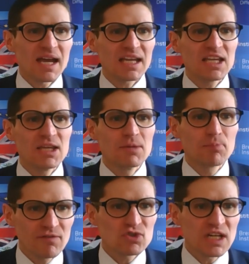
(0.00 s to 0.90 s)
he
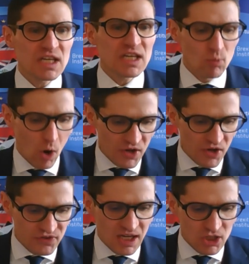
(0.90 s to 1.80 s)
previously
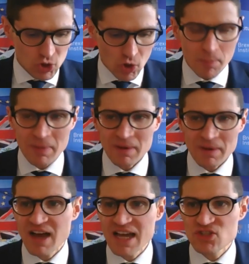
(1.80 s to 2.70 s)
was Europe
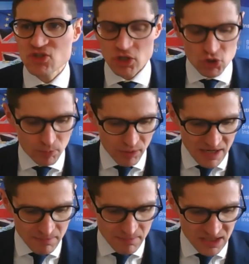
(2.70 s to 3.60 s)
advisor to
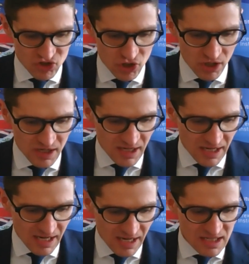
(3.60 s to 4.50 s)
Prime Minister
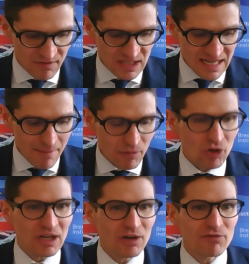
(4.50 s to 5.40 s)
David
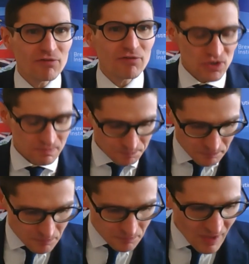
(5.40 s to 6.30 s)
Cameron. Of course,
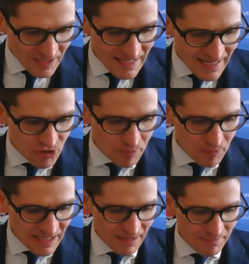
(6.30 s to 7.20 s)
he later
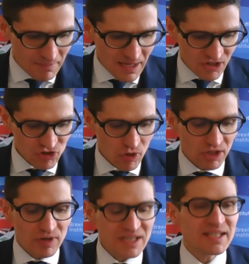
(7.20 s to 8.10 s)
became a
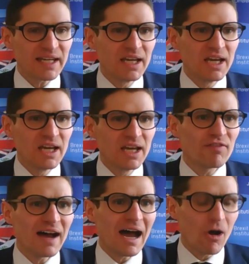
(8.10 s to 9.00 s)
strong critic of
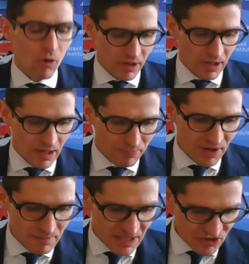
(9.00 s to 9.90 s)
how uh,
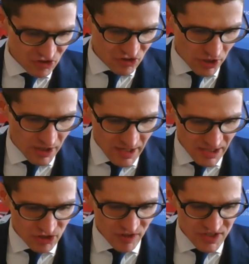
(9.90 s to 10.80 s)
Prime Minister uh,
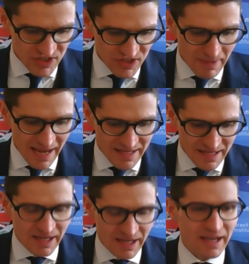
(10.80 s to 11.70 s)
Theresa May
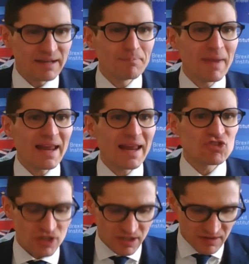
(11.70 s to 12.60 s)
uh,
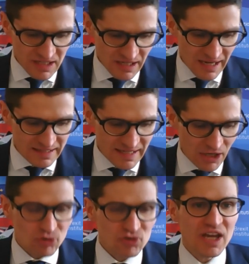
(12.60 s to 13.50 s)
managed the uh,
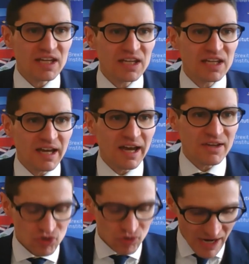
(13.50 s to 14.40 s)
negotiating uh,
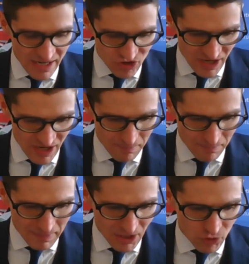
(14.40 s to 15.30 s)
strategy, and many of